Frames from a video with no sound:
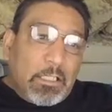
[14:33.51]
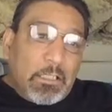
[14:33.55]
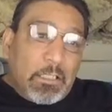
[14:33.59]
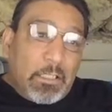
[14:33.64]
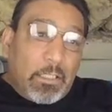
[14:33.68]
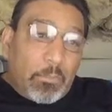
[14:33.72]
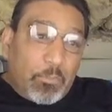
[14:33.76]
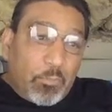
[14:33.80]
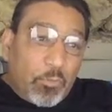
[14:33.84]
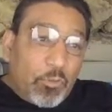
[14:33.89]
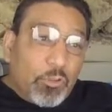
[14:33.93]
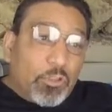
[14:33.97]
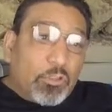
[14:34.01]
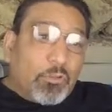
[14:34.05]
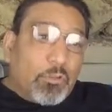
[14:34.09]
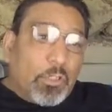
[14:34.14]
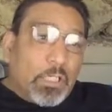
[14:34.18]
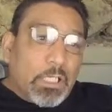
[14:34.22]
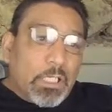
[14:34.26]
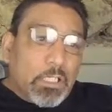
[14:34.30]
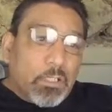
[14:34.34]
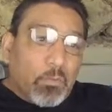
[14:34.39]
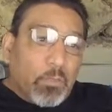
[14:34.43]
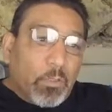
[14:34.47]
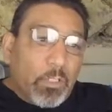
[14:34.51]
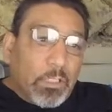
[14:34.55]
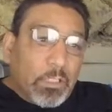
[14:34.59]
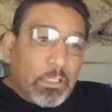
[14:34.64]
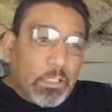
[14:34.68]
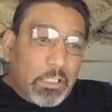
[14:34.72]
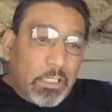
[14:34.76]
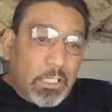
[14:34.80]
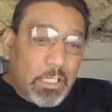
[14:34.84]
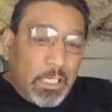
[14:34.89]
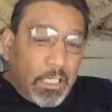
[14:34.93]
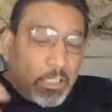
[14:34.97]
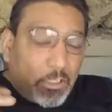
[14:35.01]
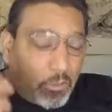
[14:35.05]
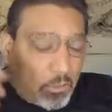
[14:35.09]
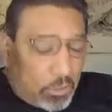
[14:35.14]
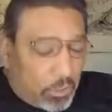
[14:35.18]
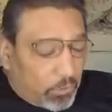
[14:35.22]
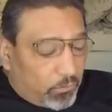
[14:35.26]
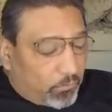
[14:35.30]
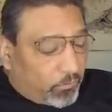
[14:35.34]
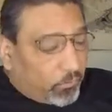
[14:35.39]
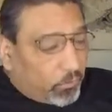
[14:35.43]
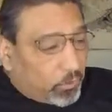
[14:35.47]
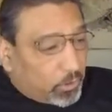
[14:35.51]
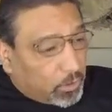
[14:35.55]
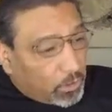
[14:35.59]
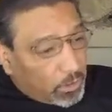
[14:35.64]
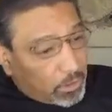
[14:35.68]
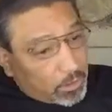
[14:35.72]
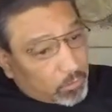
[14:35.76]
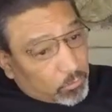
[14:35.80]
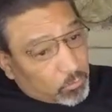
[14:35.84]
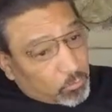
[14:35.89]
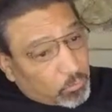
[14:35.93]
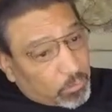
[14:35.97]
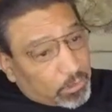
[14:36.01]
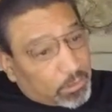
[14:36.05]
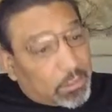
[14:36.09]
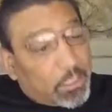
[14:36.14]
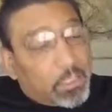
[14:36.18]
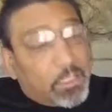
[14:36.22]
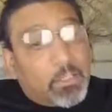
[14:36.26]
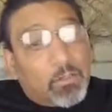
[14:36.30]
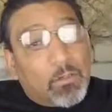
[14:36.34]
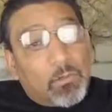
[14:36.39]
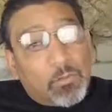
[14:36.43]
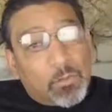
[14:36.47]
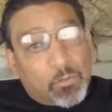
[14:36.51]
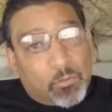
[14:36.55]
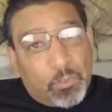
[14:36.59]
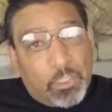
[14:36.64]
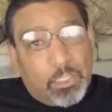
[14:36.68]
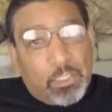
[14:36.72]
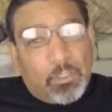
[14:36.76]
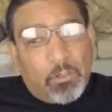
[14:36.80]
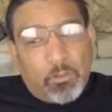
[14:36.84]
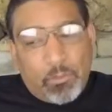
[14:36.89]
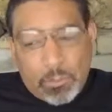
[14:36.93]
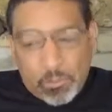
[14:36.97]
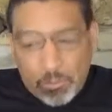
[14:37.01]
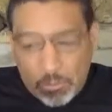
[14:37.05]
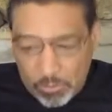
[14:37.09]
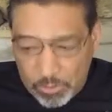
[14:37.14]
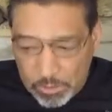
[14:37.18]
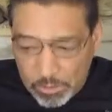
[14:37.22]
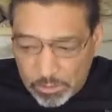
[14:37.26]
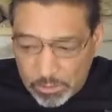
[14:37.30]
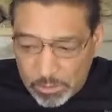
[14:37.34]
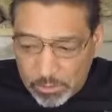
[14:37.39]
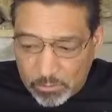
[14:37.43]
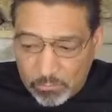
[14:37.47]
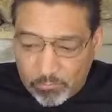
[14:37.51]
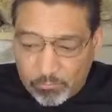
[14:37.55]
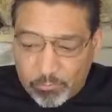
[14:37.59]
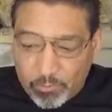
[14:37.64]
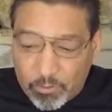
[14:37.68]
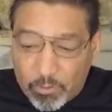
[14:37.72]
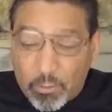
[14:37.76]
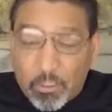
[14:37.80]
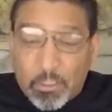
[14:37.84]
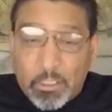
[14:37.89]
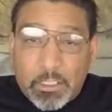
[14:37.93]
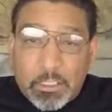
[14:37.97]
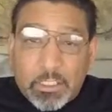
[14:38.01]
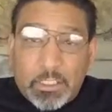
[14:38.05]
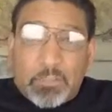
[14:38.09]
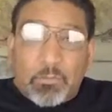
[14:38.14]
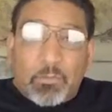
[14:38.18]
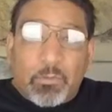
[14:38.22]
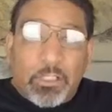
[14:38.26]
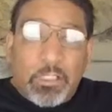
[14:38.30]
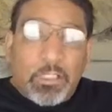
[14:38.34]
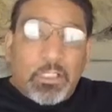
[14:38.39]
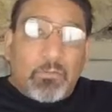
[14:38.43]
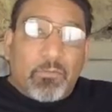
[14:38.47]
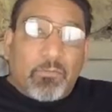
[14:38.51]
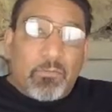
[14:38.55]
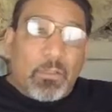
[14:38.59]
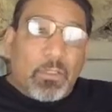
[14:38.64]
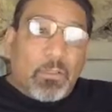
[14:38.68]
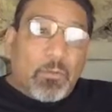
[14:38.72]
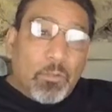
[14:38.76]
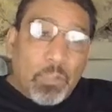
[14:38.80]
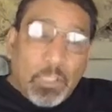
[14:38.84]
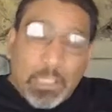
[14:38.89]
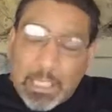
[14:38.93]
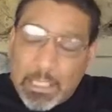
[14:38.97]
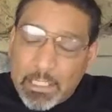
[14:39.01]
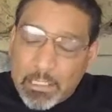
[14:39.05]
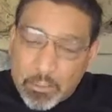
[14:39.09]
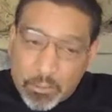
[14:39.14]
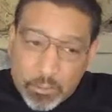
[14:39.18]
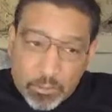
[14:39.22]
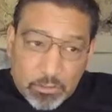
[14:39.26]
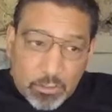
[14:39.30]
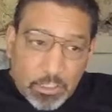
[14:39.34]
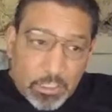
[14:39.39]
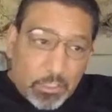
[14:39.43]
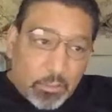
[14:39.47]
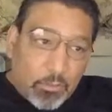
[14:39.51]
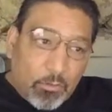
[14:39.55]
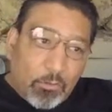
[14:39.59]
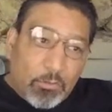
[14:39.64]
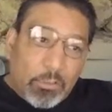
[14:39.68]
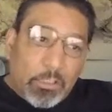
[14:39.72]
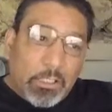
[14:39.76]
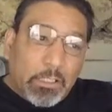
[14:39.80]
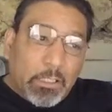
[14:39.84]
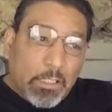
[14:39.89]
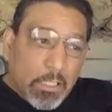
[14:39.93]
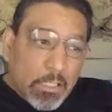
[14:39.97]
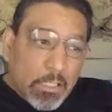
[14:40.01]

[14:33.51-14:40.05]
that point to a conspiracy, and you need to figure out what the hell was really going on. You need to figure out an explanation for them. You can't just ignore it,